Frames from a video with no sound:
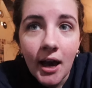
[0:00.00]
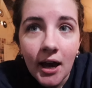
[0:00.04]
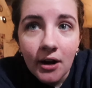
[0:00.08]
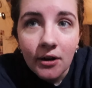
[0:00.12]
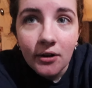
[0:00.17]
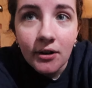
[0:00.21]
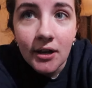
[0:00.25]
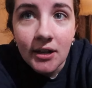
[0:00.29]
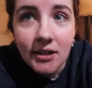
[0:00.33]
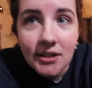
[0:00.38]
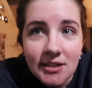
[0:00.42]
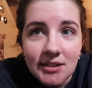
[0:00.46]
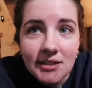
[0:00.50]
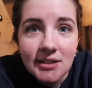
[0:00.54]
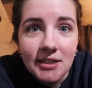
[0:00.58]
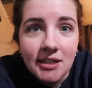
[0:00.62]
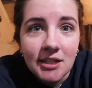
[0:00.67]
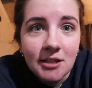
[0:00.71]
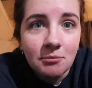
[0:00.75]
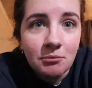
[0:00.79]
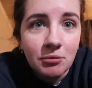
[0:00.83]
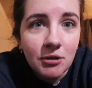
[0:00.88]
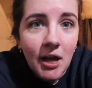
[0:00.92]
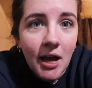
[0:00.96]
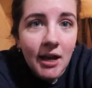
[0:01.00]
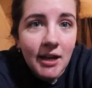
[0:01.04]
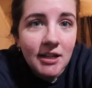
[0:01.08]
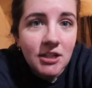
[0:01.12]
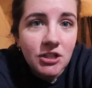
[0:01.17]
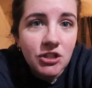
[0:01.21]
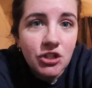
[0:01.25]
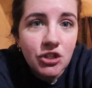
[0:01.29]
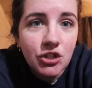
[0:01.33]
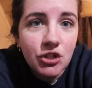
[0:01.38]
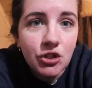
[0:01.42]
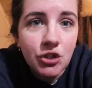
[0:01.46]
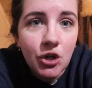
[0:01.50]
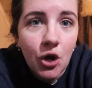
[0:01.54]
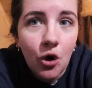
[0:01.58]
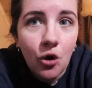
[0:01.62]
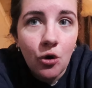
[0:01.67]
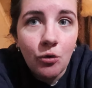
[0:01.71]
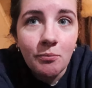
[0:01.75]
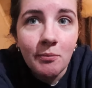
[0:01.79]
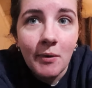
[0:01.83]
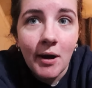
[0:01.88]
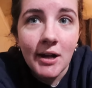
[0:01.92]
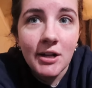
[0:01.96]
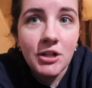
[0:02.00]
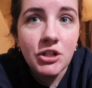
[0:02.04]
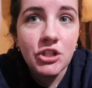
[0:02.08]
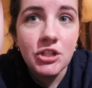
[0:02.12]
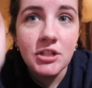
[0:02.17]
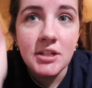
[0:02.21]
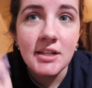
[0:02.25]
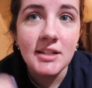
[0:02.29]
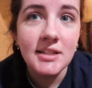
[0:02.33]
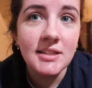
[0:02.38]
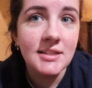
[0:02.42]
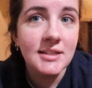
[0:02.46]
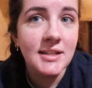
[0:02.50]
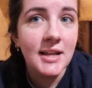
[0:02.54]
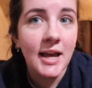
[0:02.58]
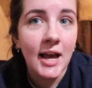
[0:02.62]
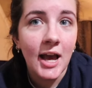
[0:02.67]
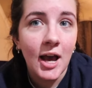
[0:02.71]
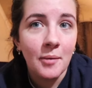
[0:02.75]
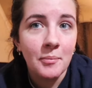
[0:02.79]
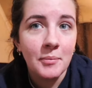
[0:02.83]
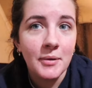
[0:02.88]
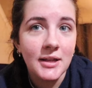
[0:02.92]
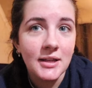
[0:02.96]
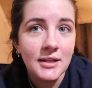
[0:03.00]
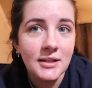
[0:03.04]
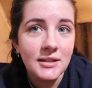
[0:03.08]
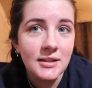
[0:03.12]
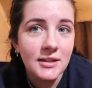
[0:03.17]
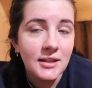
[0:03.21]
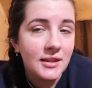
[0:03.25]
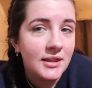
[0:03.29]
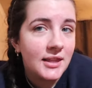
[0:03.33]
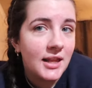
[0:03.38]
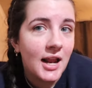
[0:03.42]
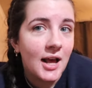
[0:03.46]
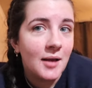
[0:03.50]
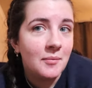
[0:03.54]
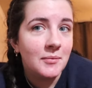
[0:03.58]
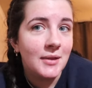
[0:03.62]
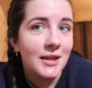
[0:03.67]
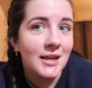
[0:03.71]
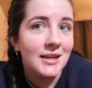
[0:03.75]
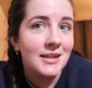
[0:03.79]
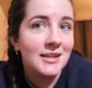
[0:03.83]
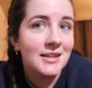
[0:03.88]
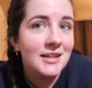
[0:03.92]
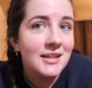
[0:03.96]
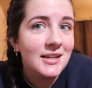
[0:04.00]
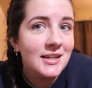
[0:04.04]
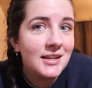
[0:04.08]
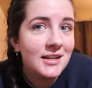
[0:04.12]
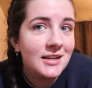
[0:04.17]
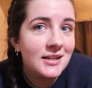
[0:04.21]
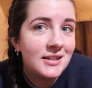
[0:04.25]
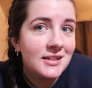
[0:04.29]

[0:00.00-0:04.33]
I don't know how to scene block it. So much needs to happen that I'm like,